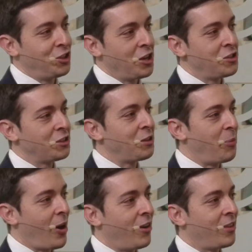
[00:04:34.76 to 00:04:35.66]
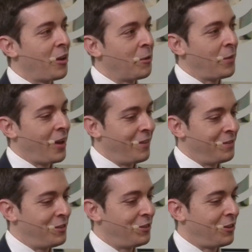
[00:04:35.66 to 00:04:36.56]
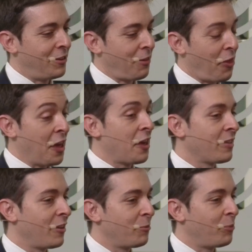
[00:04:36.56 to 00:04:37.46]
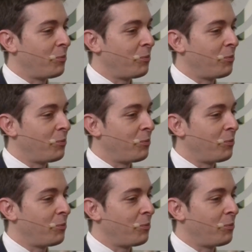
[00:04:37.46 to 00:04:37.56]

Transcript: changing the paradigm and start thinking that